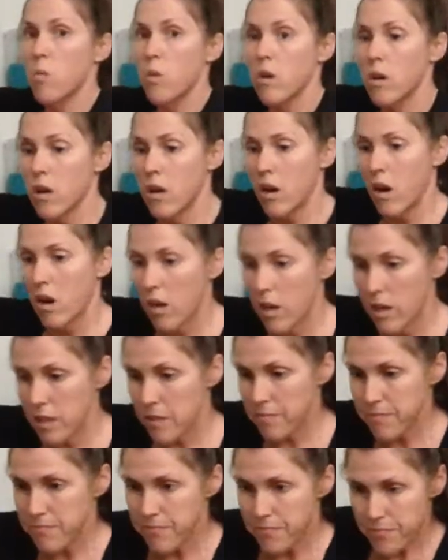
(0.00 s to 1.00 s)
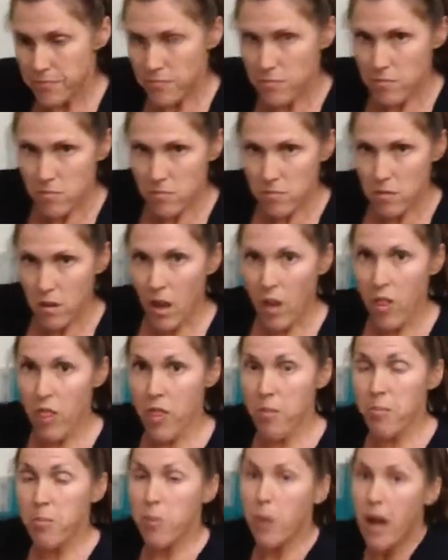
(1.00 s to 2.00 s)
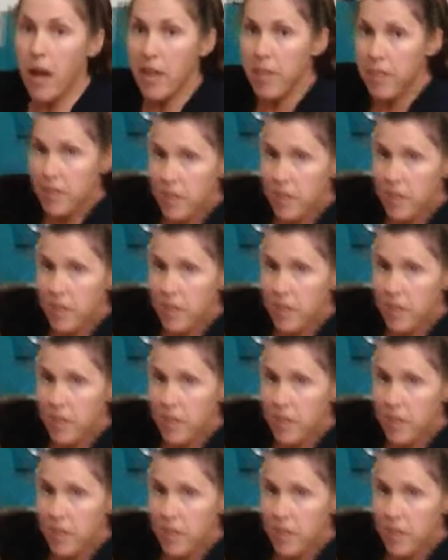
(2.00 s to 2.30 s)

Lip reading: work on the breath,